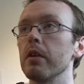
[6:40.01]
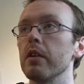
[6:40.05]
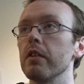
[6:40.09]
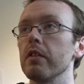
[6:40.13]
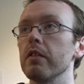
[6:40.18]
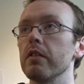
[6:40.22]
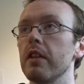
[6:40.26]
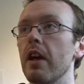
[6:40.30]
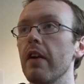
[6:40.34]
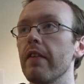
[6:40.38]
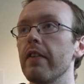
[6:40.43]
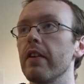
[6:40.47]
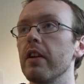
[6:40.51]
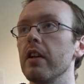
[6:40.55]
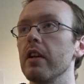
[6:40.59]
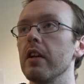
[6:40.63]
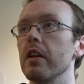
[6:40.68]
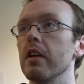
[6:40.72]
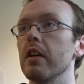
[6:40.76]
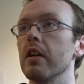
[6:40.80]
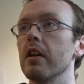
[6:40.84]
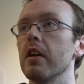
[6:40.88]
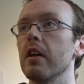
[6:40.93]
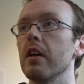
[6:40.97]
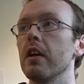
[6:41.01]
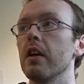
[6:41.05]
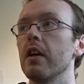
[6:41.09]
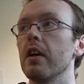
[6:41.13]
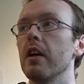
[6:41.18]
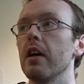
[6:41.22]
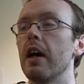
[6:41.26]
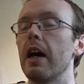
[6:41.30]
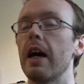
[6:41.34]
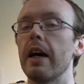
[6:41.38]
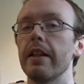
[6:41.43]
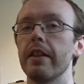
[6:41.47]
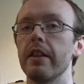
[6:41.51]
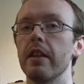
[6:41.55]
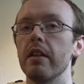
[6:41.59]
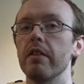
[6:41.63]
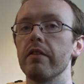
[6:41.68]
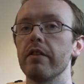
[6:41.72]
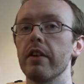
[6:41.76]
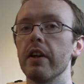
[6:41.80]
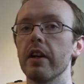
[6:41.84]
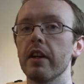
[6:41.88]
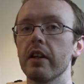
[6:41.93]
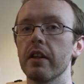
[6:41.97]
has definitely had an
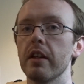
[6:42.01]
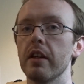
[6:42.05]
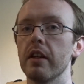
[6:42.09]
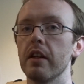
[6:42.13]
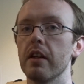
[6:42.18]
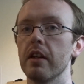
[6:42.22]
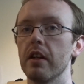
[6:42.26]
effect,